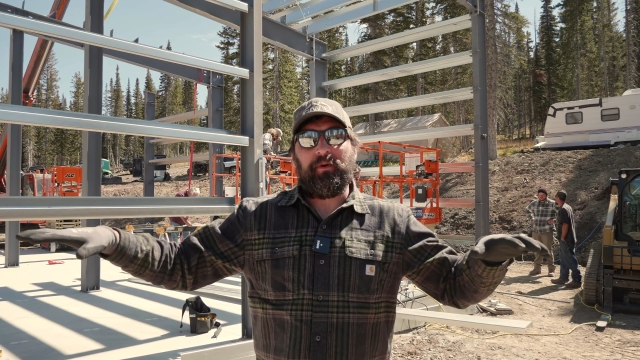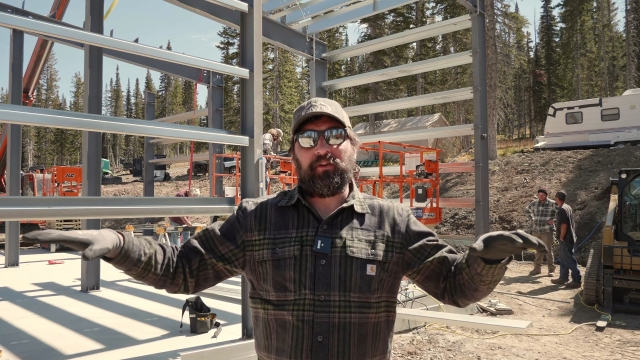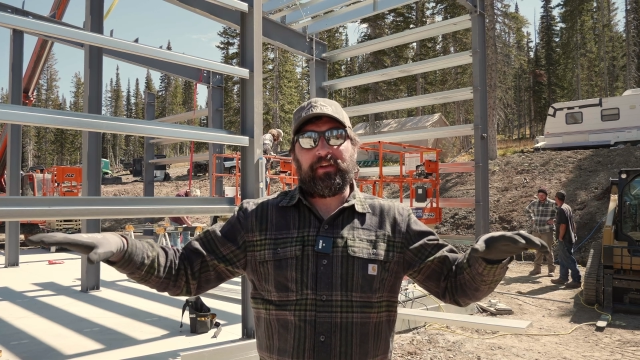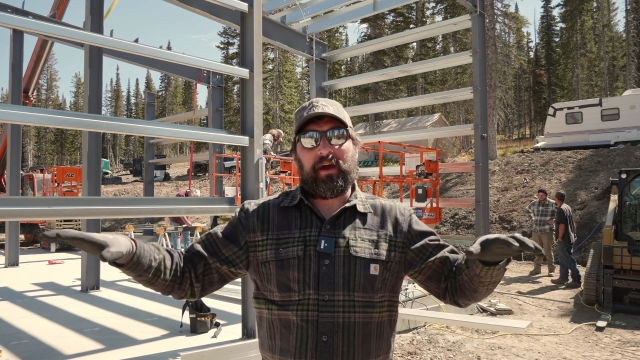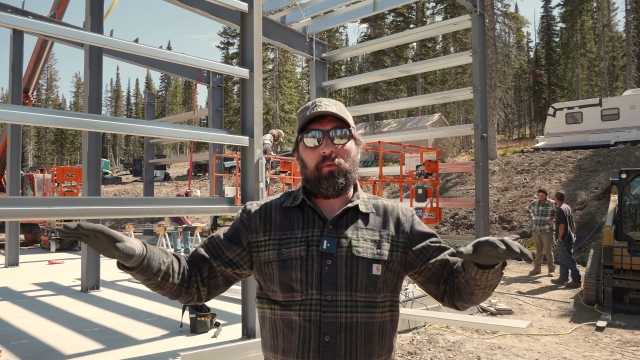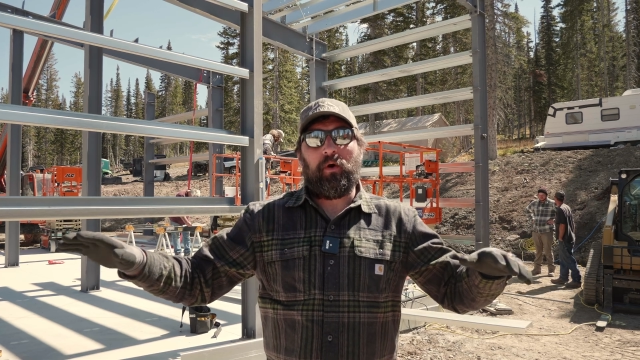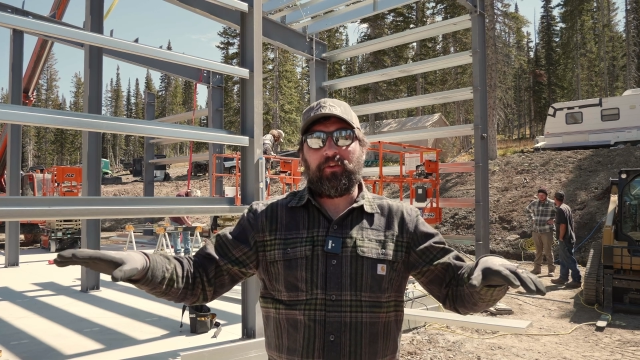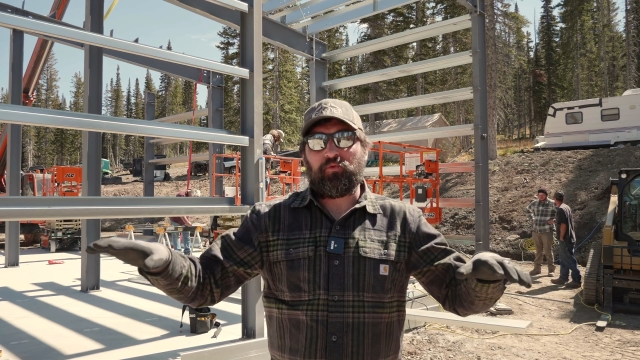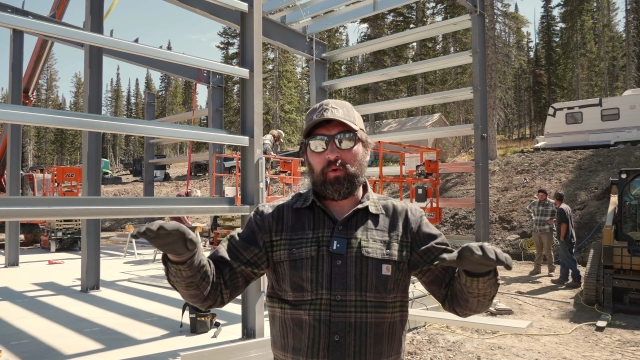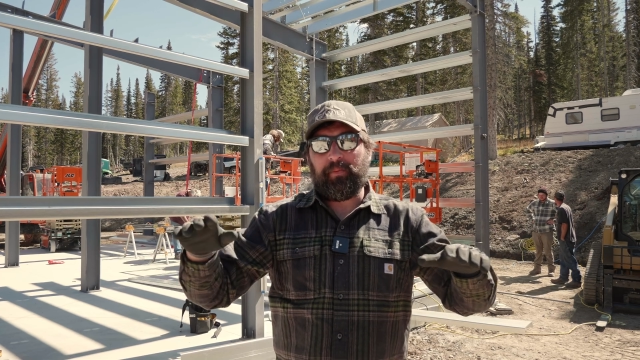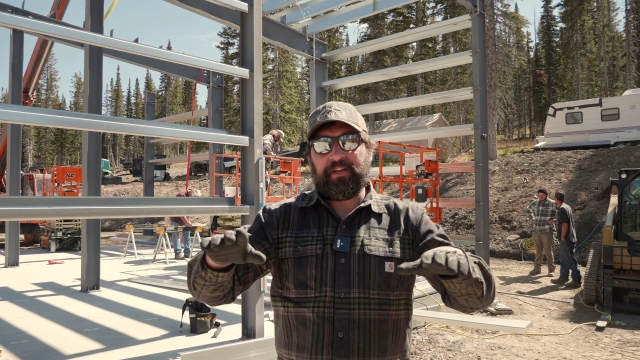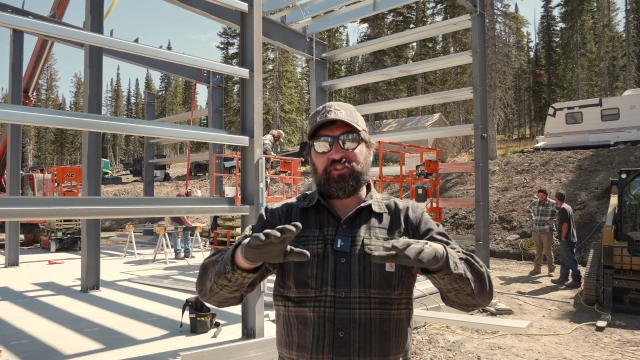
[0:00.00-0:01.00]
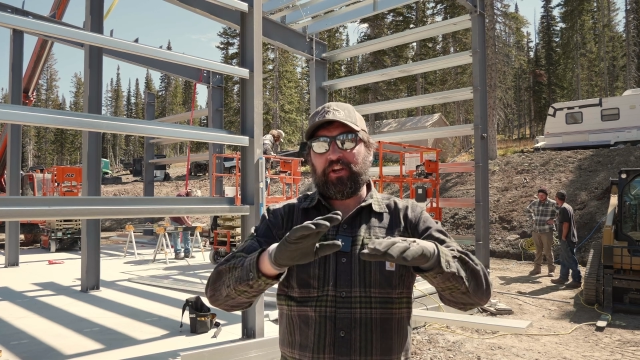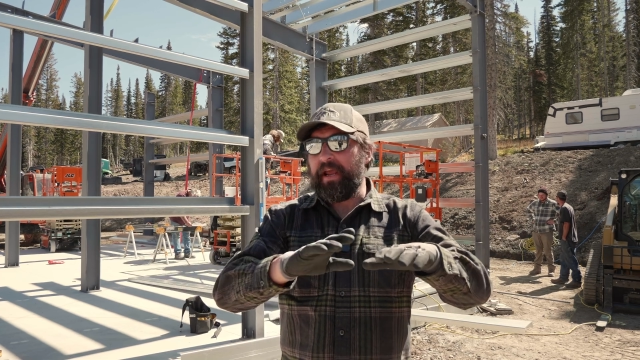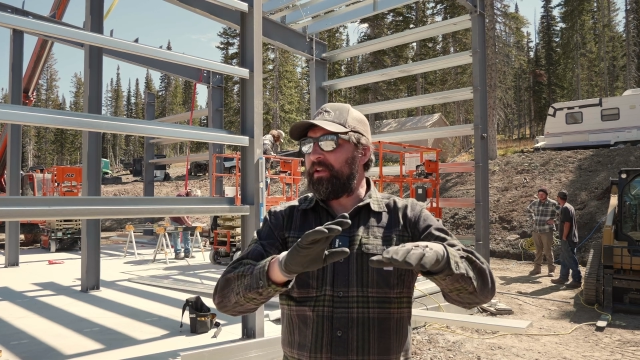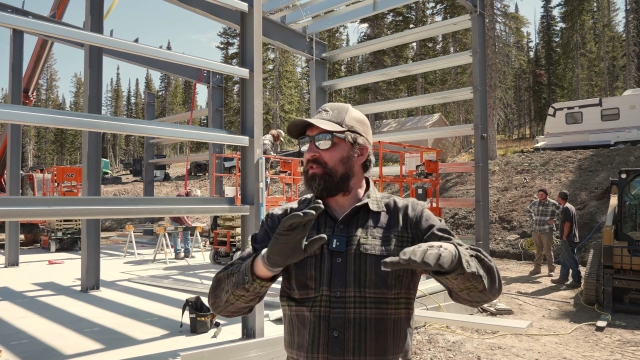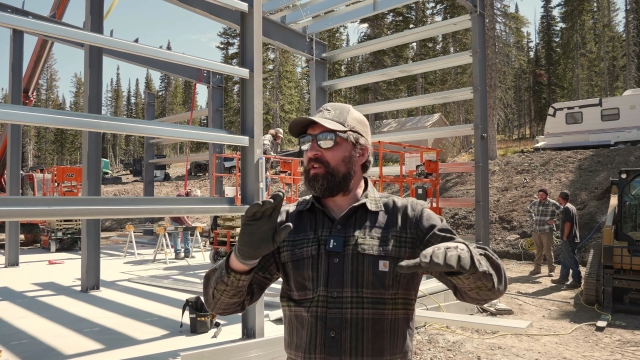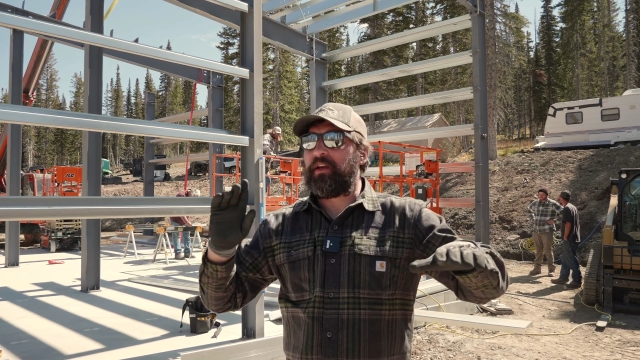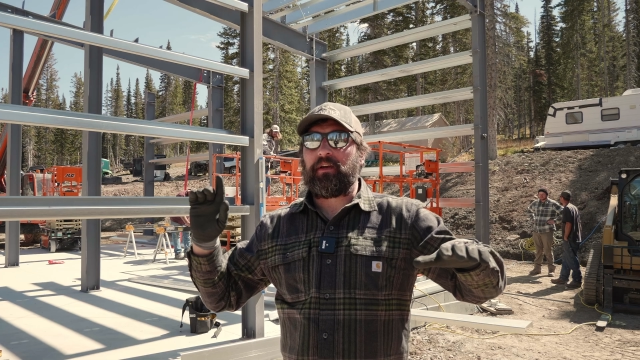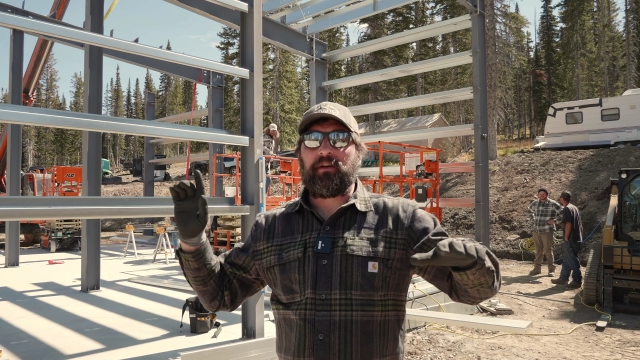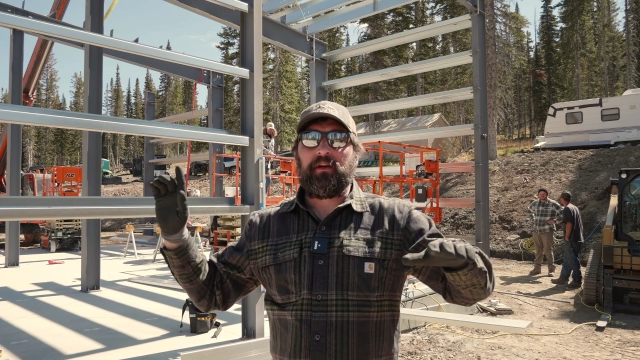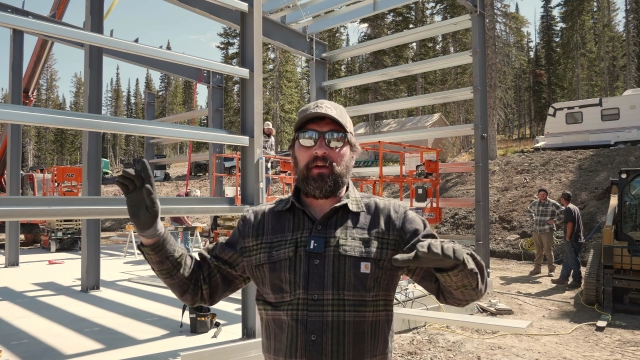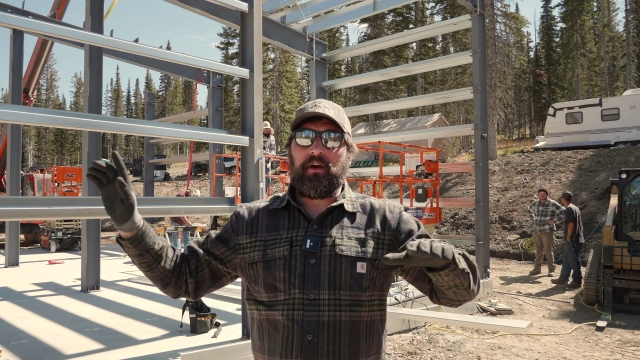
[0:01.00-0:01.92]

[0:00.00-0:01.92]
building at once. We'll be chasing,